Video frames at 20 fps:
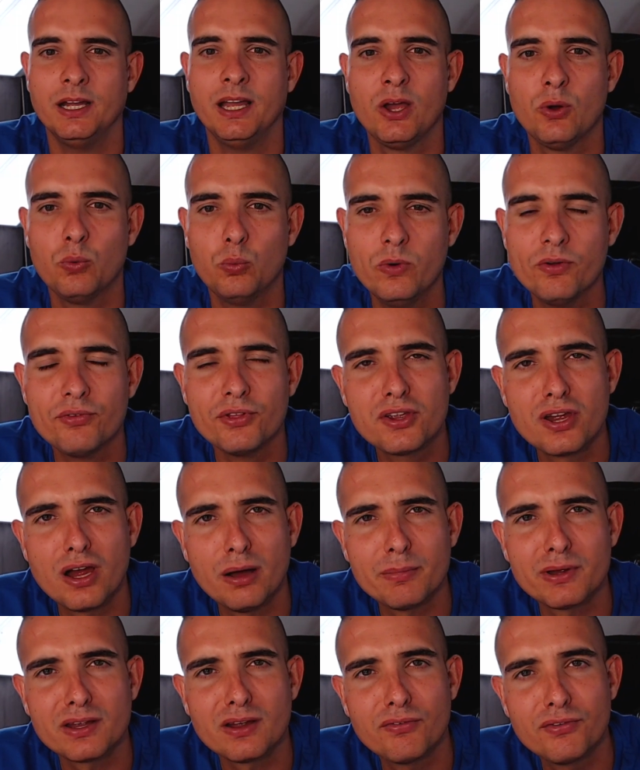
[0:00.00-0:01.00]
With the
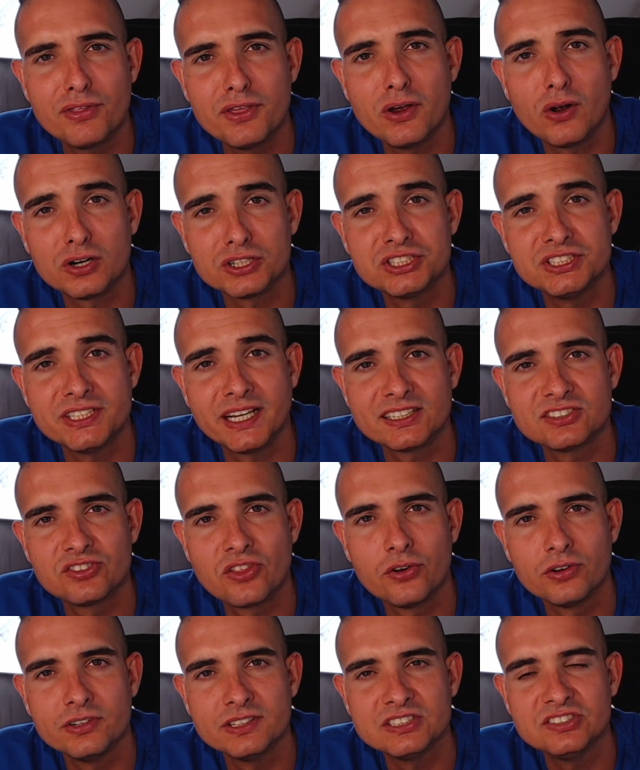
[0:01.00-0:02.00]
coming of the RTX
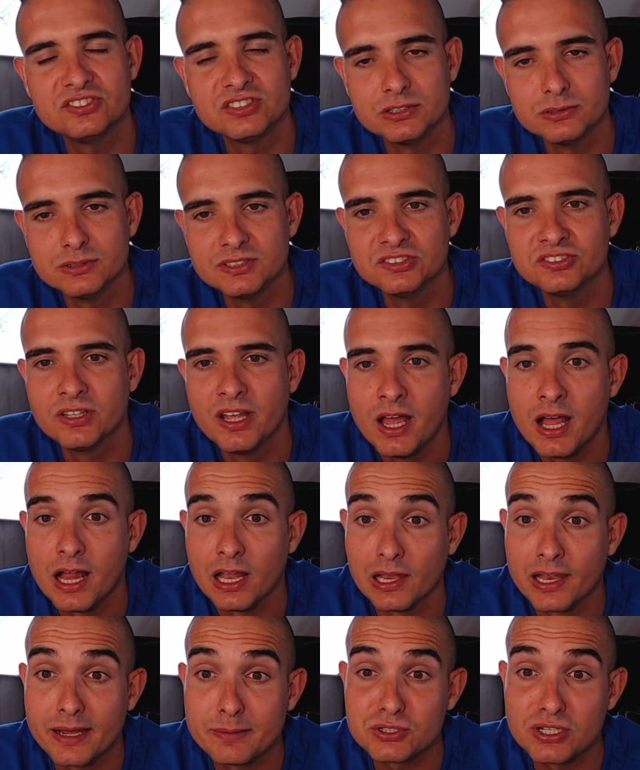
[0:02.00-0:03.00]
30 series,
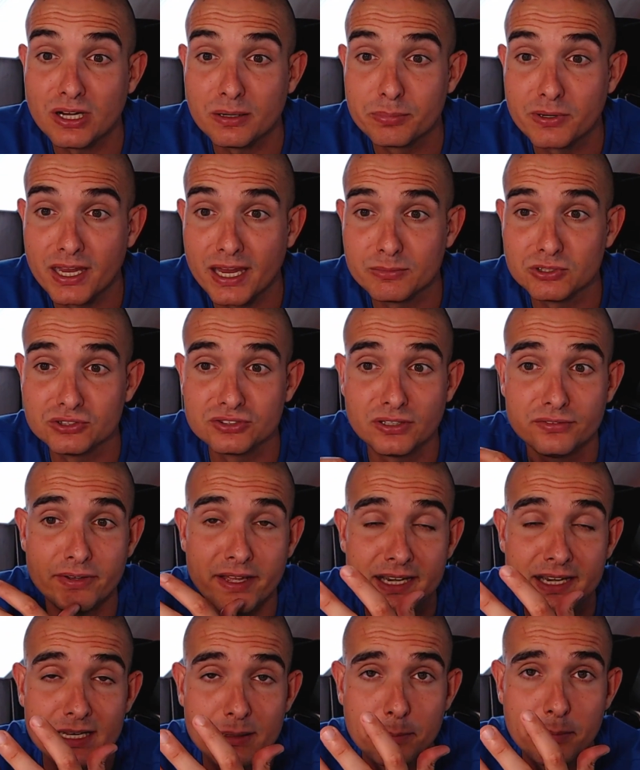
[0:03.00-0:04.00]
laptop gamers have had
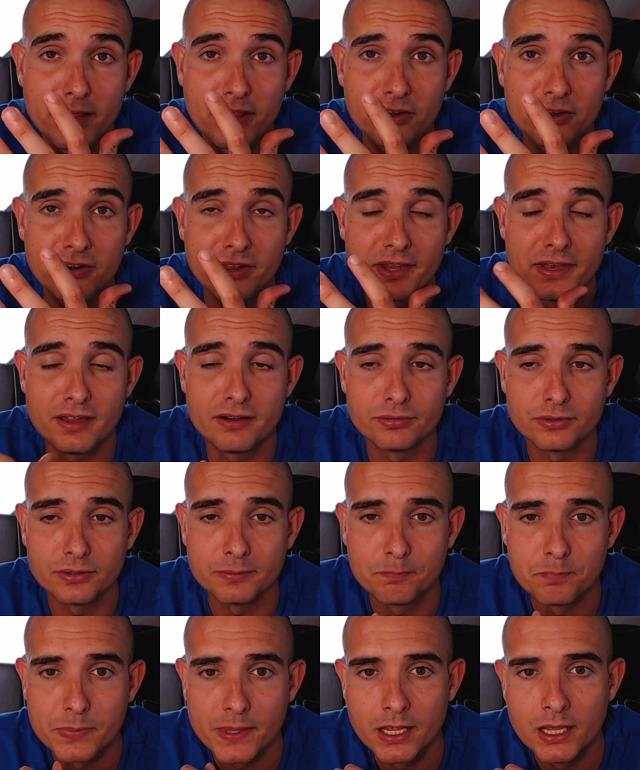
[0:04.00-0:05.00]
it better than ever.
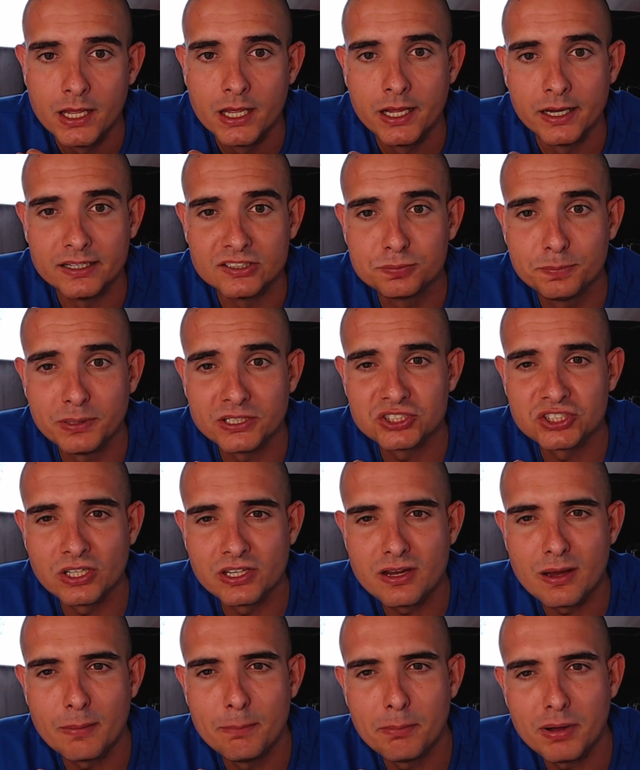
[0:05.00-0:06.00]
Especially
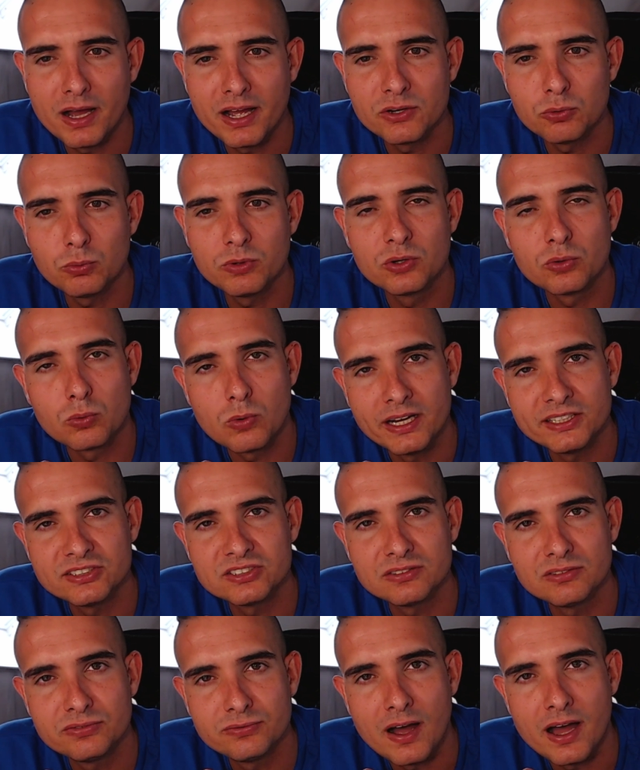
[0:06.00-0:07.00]
combined with a Ryzen
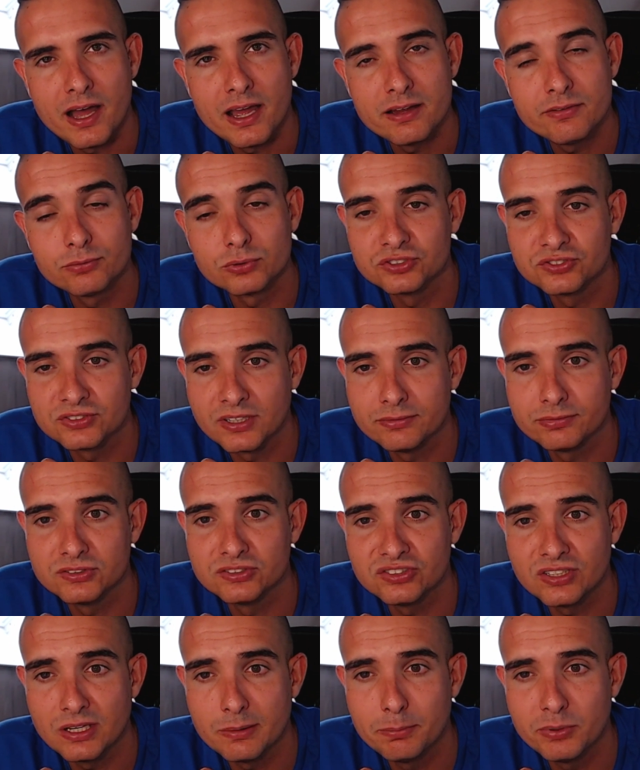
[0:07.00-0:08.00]
5 or 7
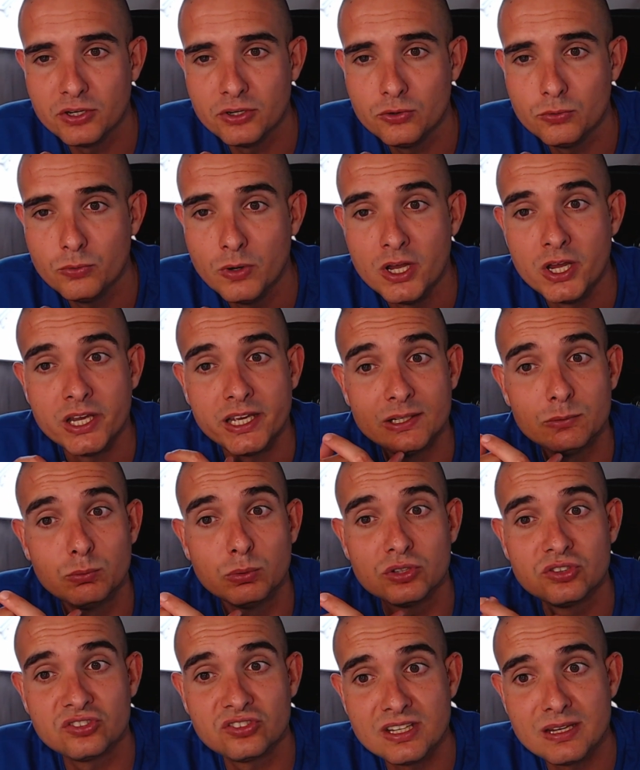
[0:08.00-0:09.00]
CPU, it would
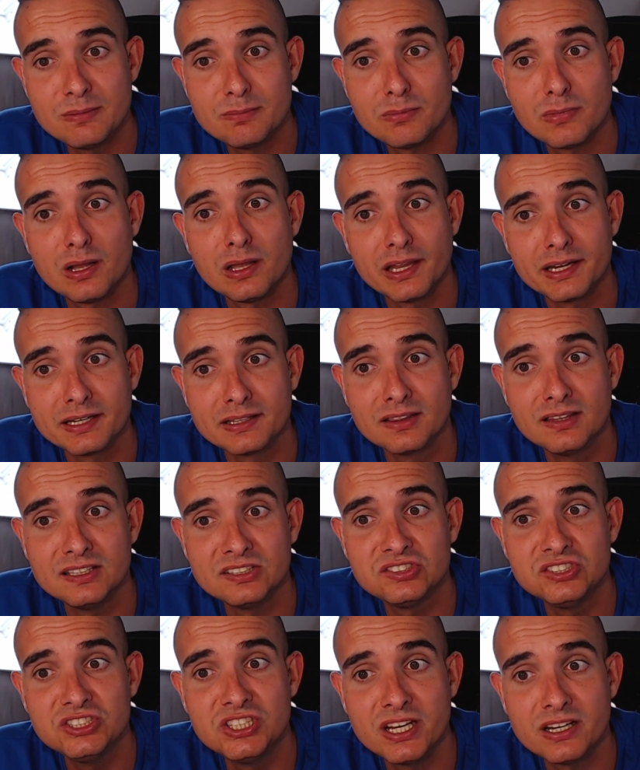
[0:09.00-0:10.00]
seem like this
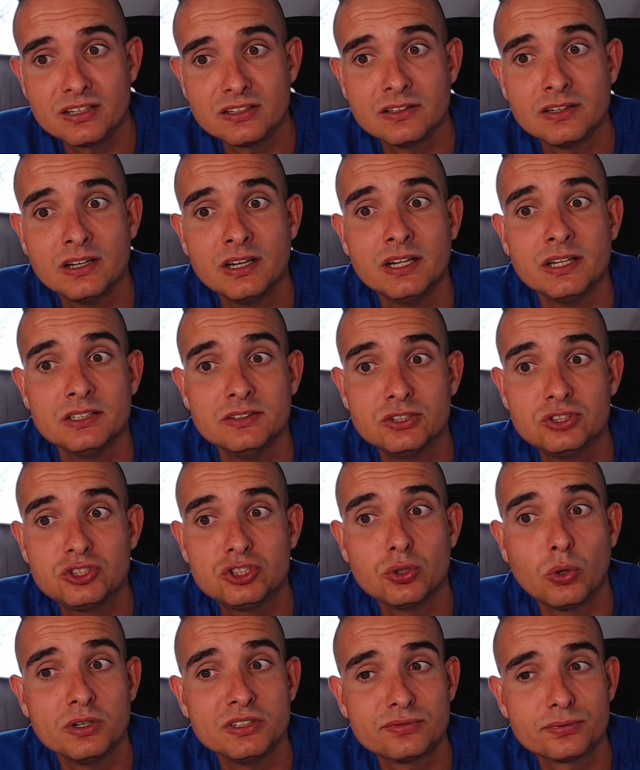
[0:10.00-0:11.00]
year the
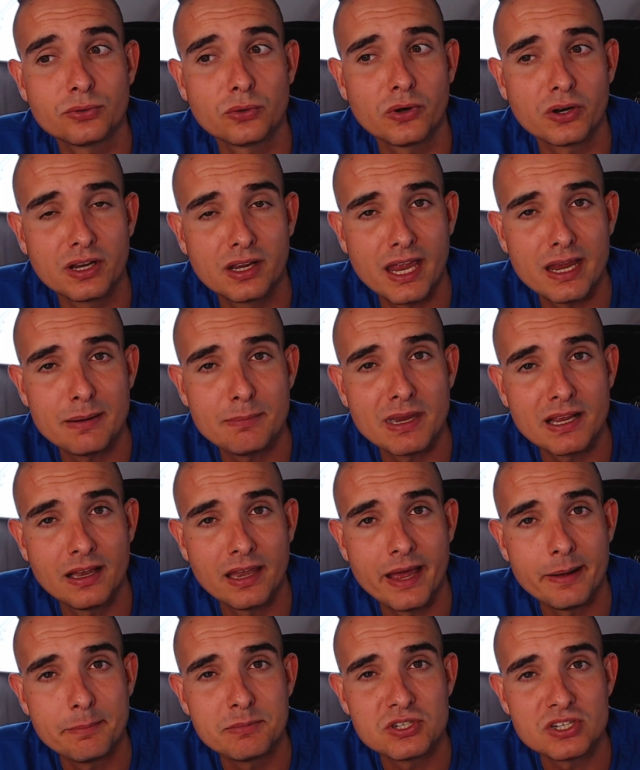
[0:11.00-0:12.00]
choice for a gaming
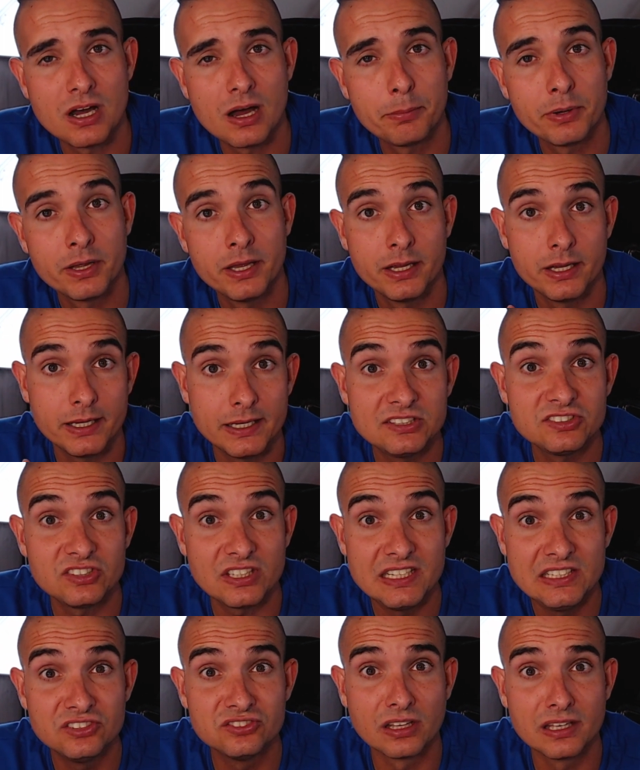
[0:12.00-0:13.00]
laptop is
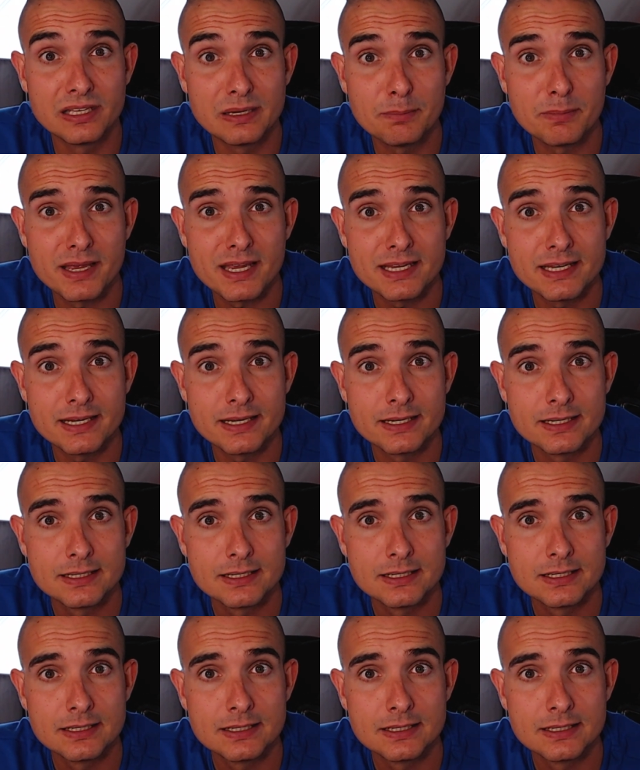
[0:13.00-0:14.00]
easily made.
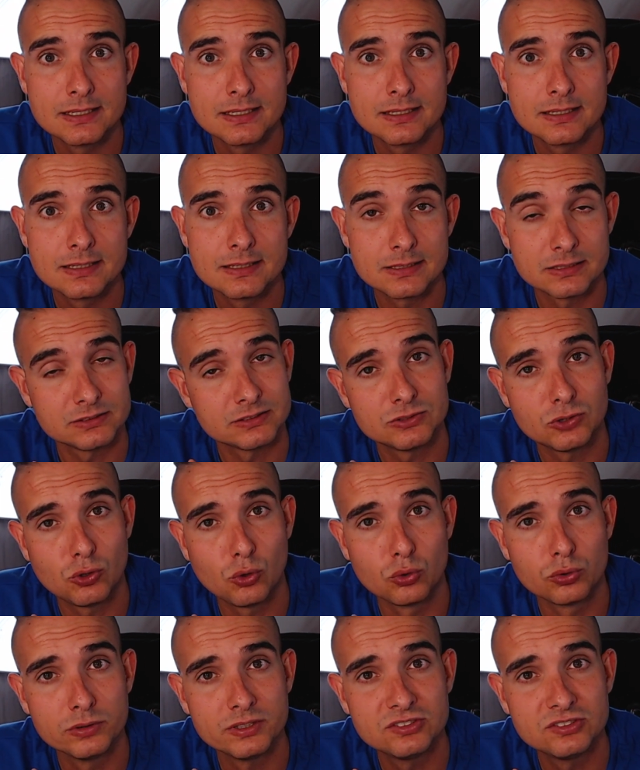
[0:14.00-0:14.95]
Or is